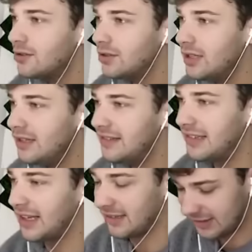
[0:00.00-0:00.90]

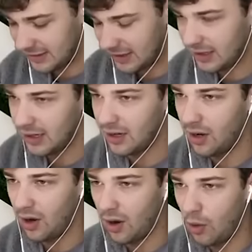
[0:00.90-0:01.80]
Jesus. Uh,
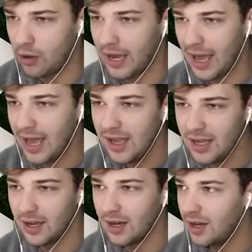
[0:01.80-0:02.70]

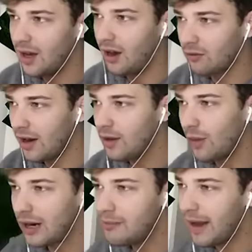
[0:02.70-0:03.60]
okay. All right,
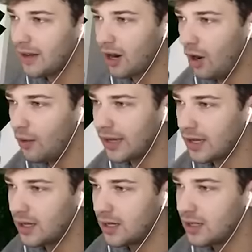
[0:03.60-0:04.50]
where am I going?